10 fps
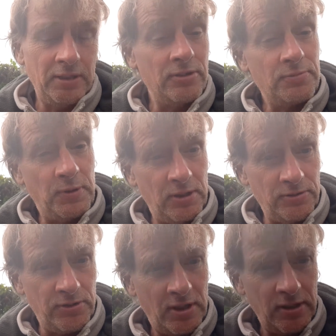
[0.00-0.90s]
It smells
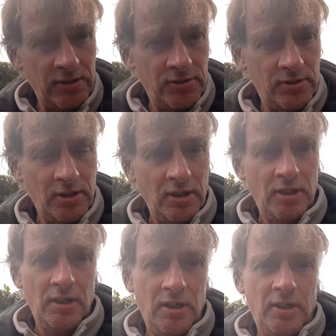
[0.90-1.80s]
nice,
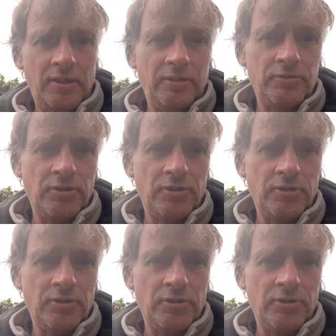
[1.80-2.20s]
and that does